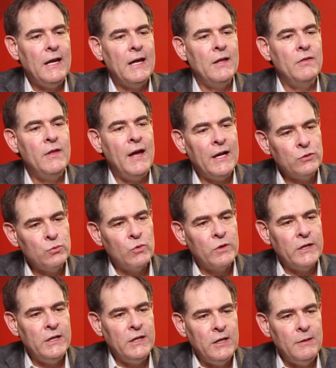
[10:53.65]
And that's where
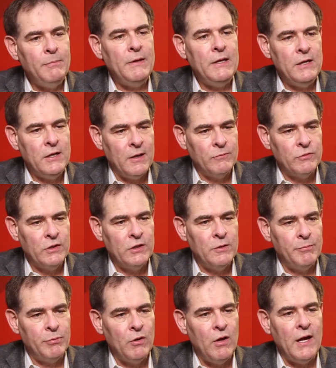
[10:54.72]
EDP comes into
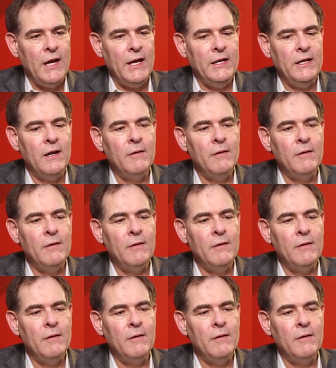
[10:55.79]
play,